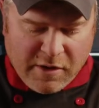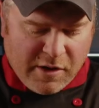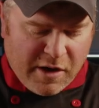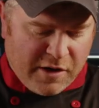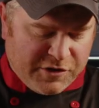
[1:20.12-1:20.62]

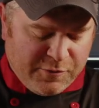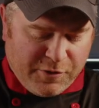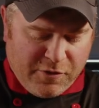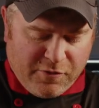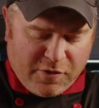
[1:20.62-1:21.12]
Actually, we'll
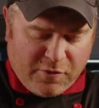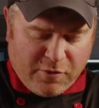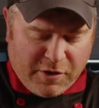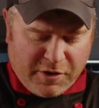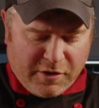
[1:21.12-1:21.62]
use the
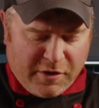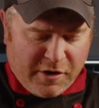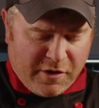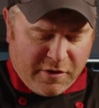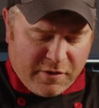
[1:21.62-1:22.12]
whole onion in
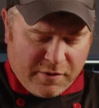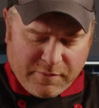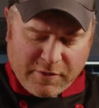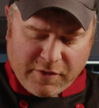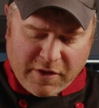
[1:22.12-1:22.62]
here
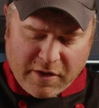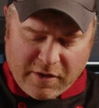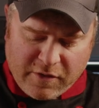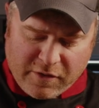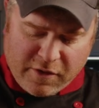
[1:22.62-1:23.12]
because that
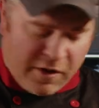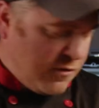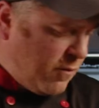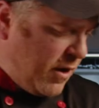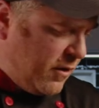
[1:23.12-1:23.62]
is not
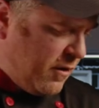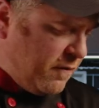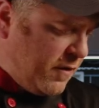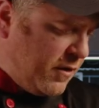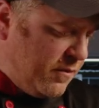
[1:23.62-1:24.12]
quite
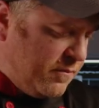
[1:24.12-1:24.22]
enough onion.